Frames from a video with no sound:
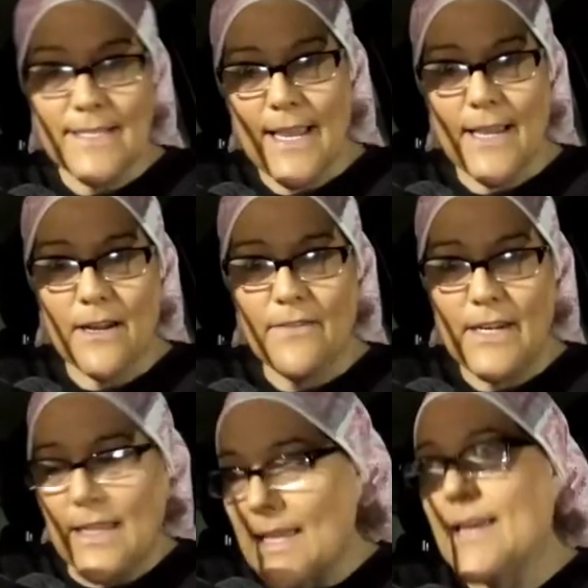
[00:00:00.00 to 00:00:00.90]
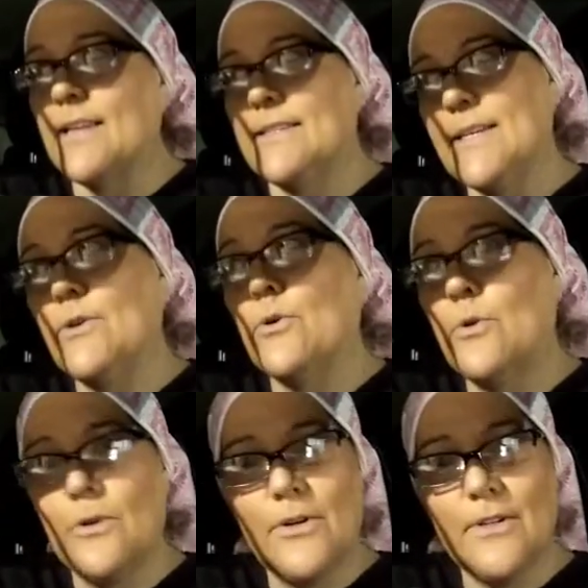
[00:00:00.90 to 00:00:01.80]
a set of anything until
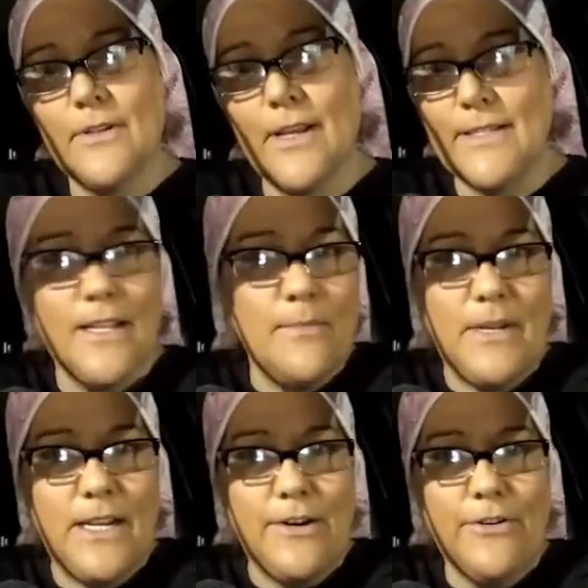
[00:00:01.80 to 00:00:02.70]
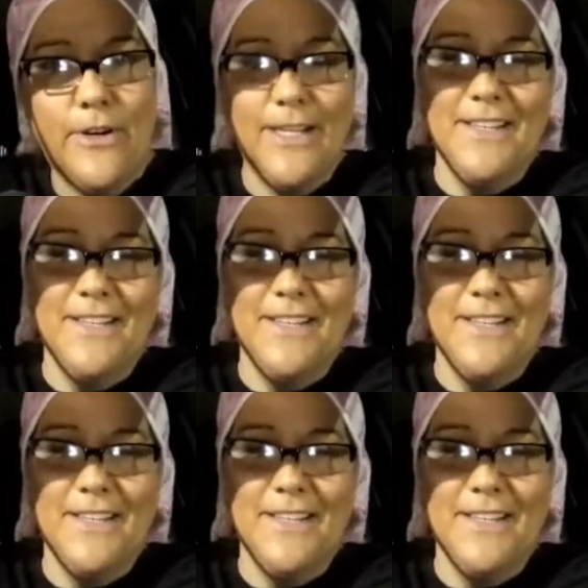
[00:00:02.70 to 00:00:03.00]
I'm a knitter.